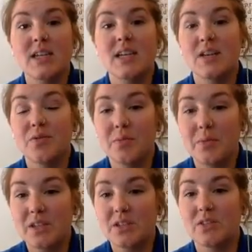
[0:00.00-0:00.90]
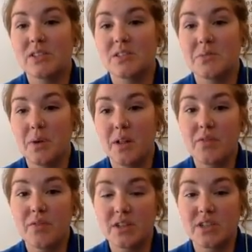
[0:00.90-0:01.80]
informational and symbolic
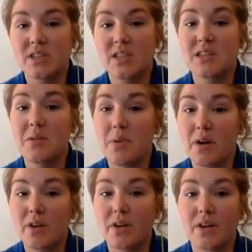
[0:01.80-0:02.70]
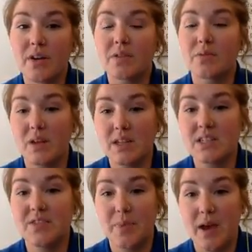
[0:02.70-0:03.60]
functions as a marker of the
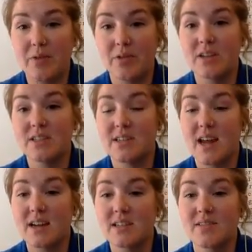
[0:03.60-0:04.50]
relative power and status